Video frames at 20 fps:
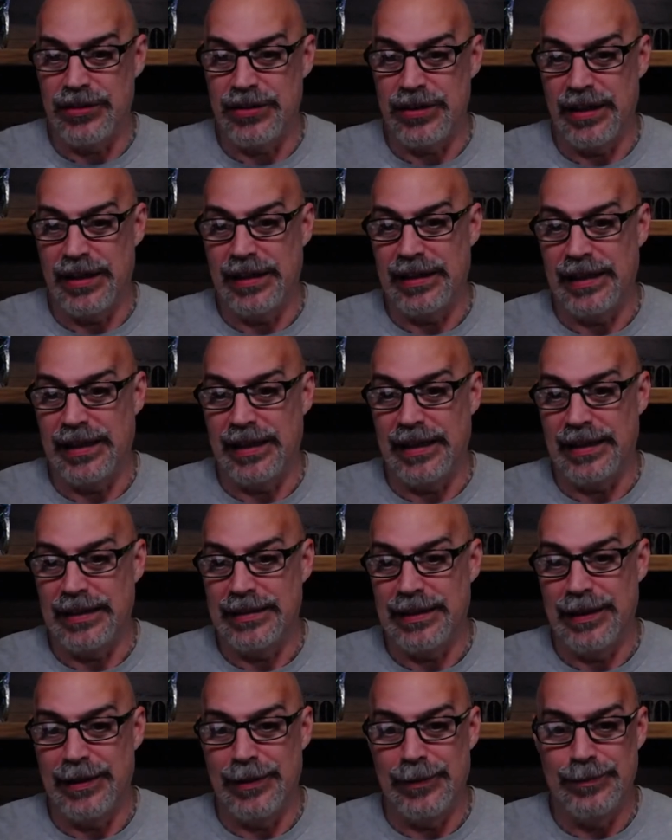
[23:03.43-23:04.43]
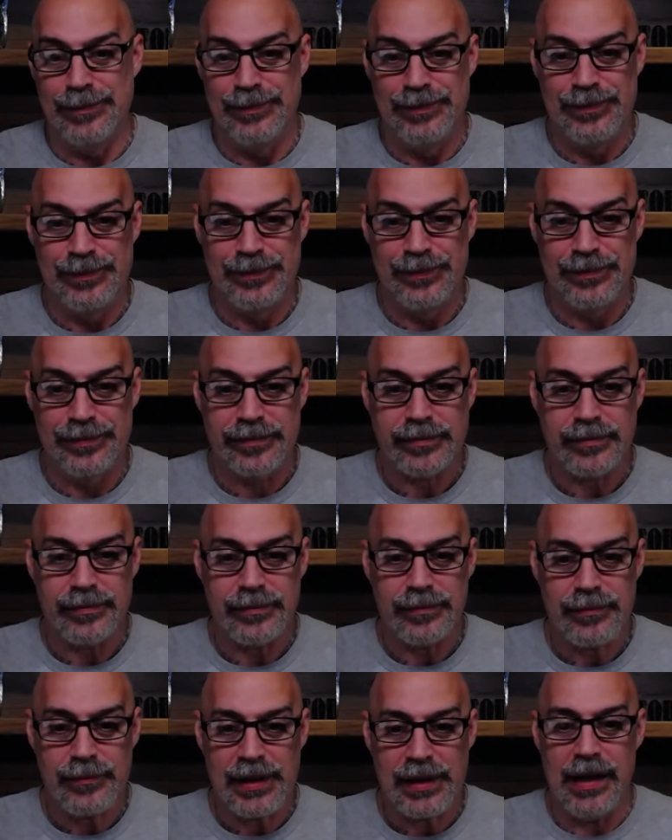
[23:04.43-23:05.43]
or anything. So
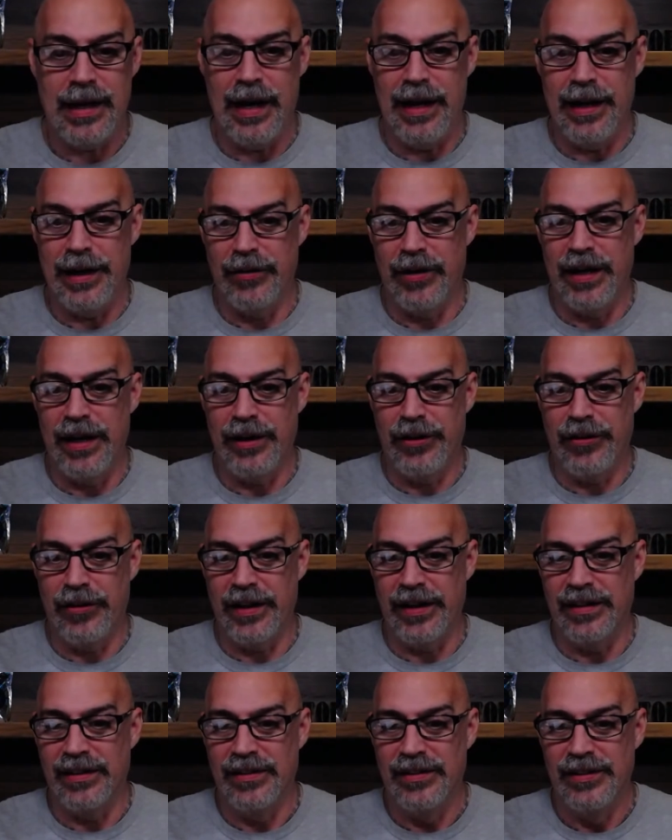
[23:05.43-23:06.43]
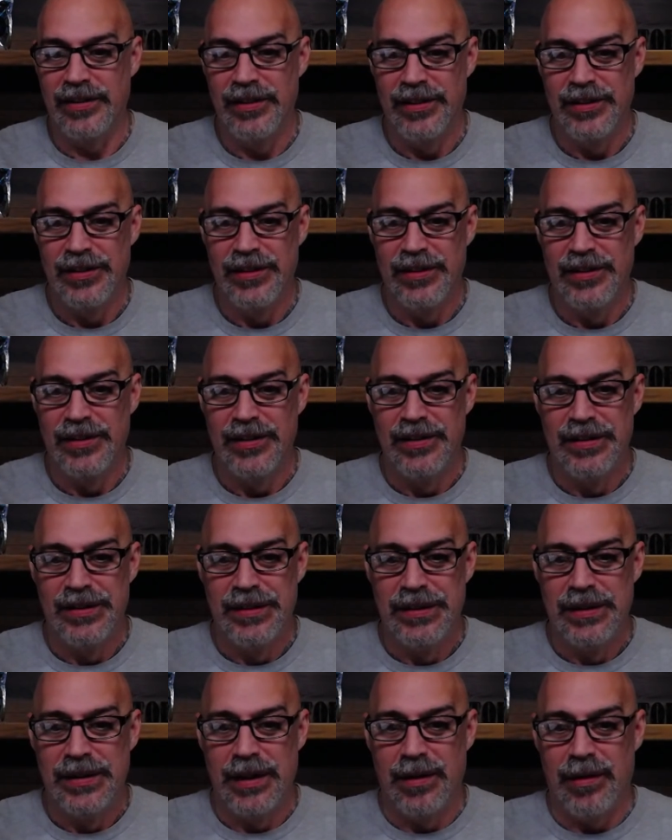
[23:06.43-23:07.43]
I agree.
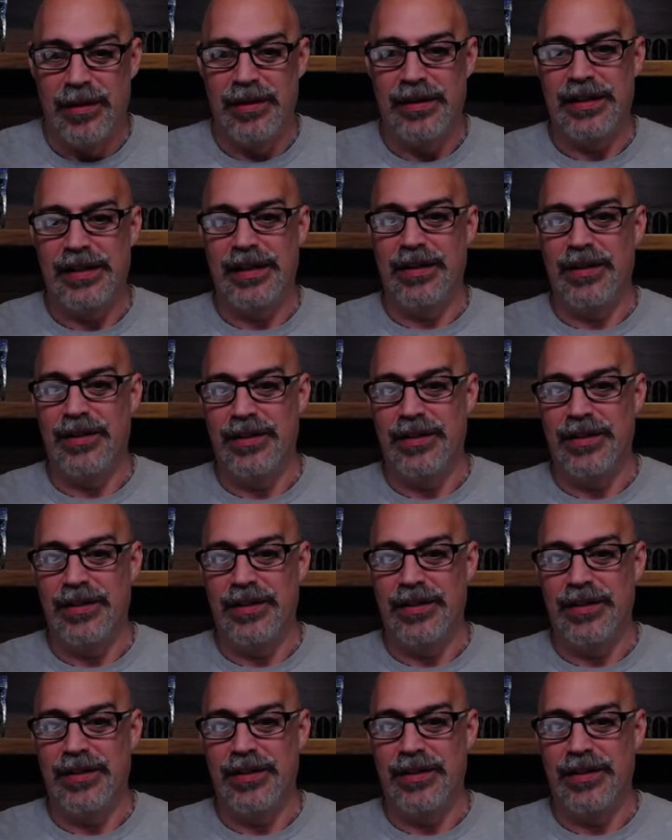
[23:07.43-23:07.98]
Yeah.